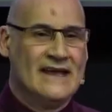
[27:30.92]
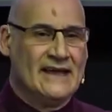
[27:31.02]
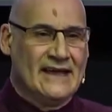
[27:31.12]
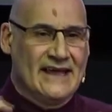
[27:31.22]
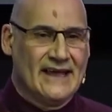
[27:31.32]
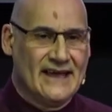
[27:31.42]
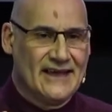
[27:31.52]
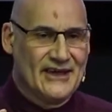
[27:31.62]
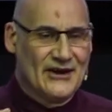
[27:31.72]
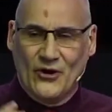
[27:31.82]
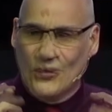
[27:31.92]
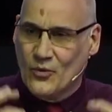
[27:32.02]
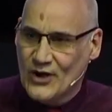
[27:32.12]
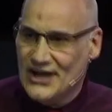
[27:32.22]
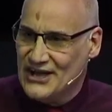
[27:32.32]
Eh, you know,
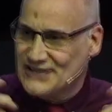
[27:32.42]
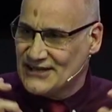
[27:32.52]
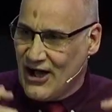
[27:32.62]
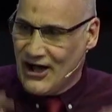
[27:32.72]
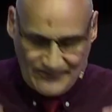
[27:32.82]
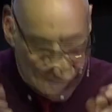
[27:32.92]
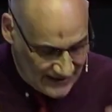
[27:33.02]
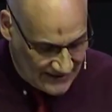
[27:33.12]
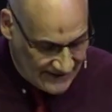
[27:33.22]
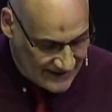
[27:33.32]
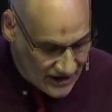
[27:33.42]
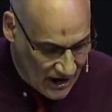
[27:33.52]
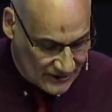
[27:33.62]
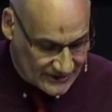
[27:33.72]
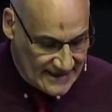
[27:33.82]
word of the living
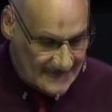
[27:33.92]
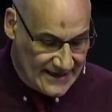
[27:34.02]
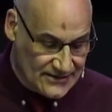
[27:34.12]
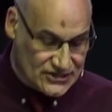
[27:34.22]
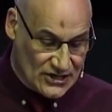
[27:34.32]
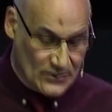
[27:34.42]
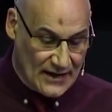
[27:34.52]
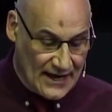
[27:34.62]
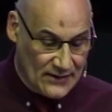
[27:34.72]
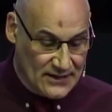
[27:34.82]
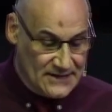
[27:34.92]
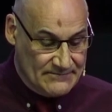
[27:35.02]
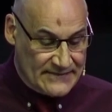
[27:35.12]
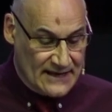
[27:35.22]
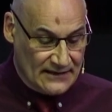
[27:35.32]
God into our
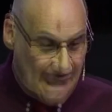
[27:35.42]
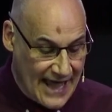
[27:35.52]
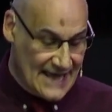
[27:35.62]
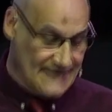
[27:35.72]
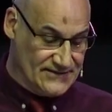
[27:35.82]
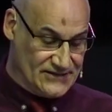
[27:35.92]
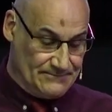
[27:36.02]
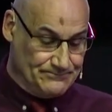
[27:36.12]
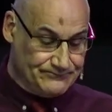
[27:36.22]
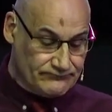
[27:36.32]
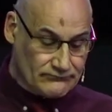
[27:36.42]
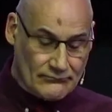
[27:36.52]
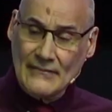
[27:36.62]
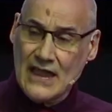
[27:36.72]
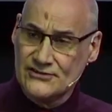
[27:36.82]
lives.
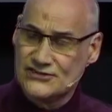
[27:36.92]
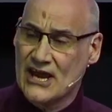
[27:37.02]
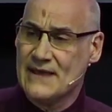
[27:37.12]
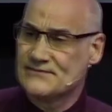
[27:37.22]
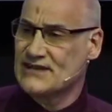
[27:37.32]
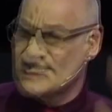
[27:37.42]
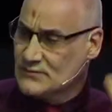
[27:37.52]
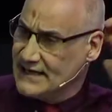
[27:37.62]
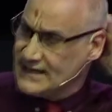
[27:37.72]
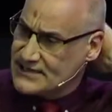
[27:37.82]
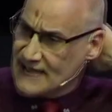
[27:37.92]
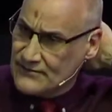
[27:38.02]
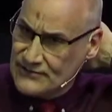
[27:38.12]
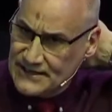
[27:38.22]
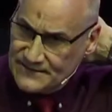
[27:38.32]
And James says we need to get
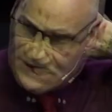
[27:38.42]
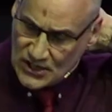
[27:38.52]
rid of two